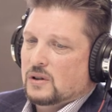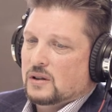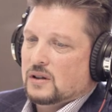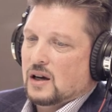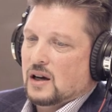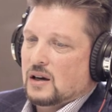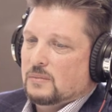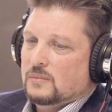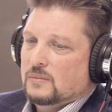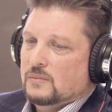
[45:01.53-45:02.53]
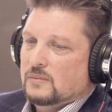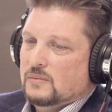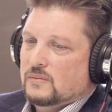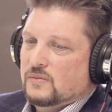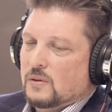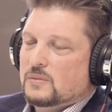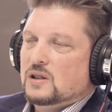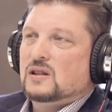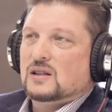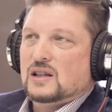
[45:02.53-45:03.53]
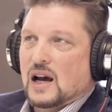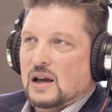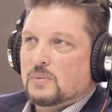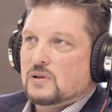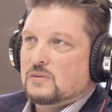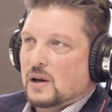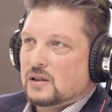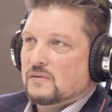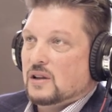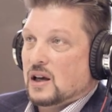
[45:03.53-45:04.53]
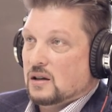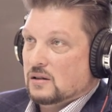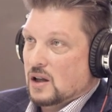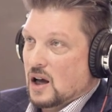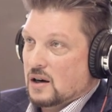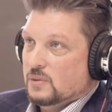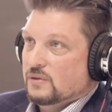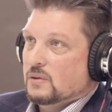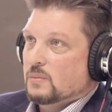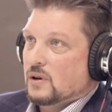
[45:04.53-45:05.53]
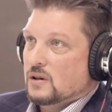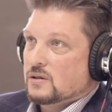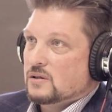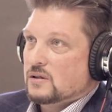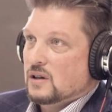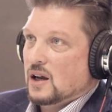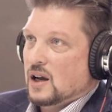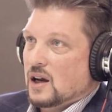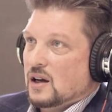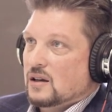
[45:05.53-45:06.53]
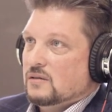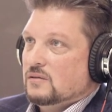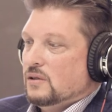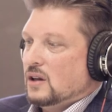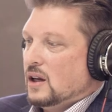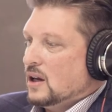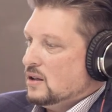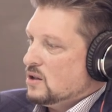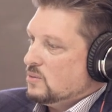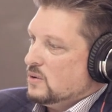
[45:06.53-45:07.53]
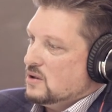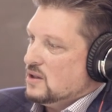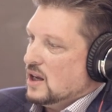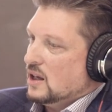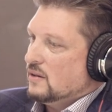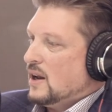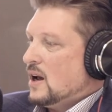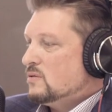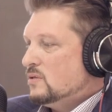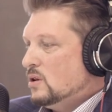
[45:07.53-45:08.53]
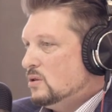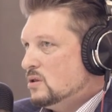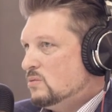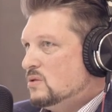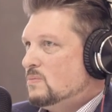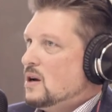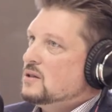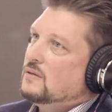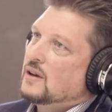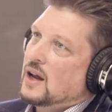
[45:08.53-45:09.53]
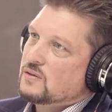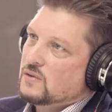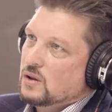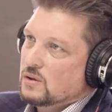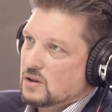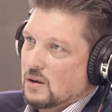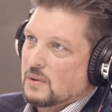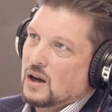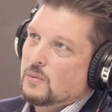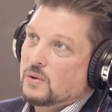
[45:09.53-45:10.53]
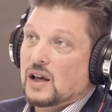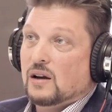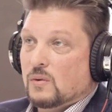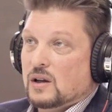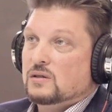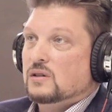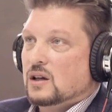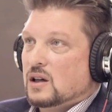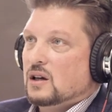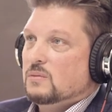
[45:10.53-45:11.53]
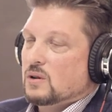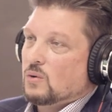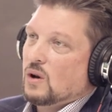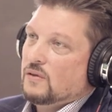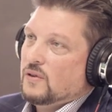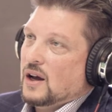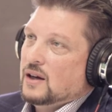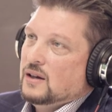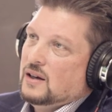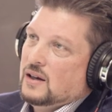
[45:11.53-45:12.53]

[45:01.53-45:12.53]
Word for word: one, um, from just a time perspective, they had a lot of moving parts. And looking at this one's negative cash flow, this one's positive cash flow, and coming up with that rental income to qualify.